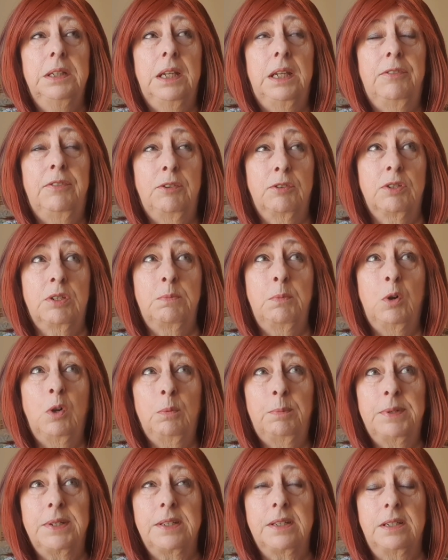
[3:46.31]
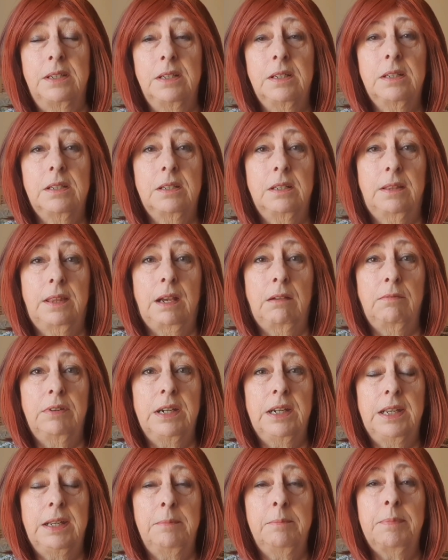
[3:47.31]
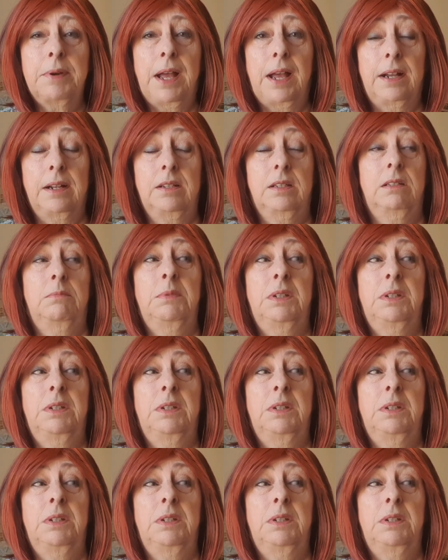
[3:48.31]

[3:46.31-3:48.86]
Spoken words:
And if you're a small business, that really impacts.